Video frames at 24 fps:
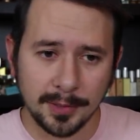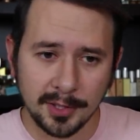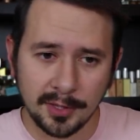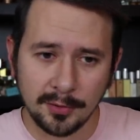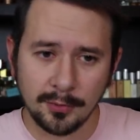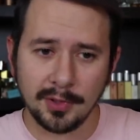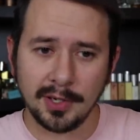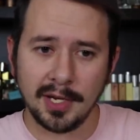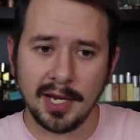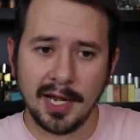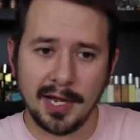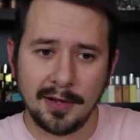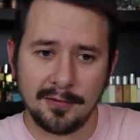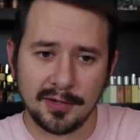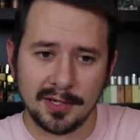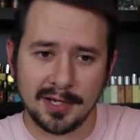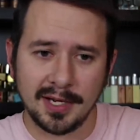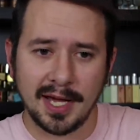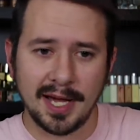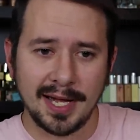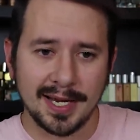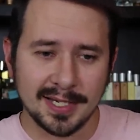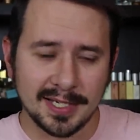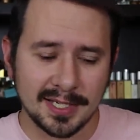but you want to have a
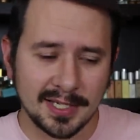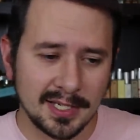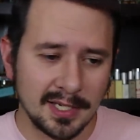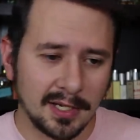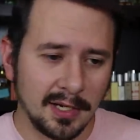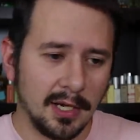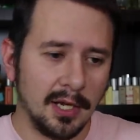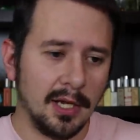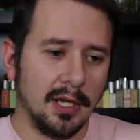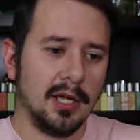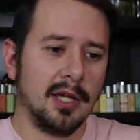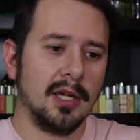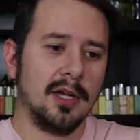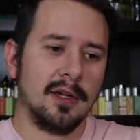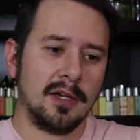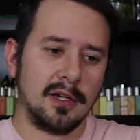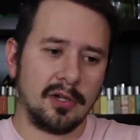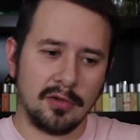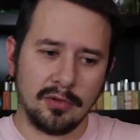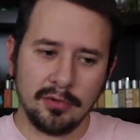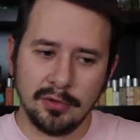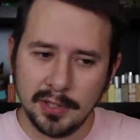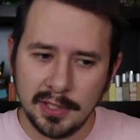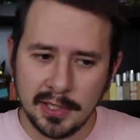nice,
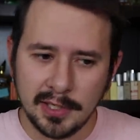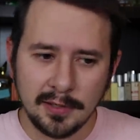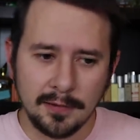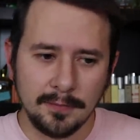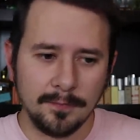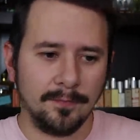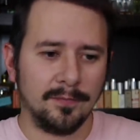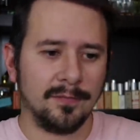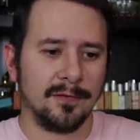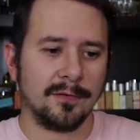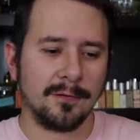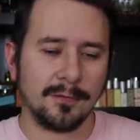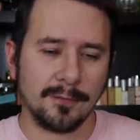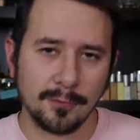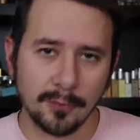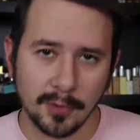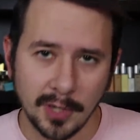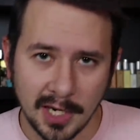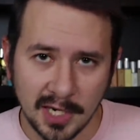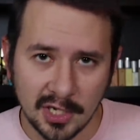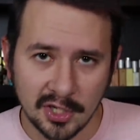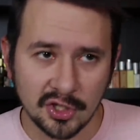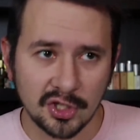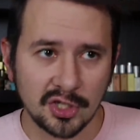clean,
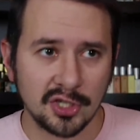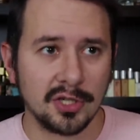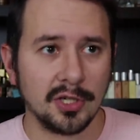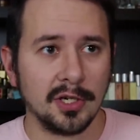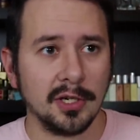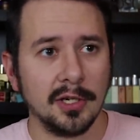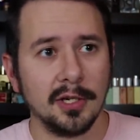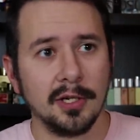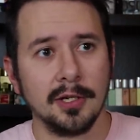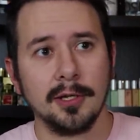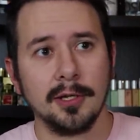fresh,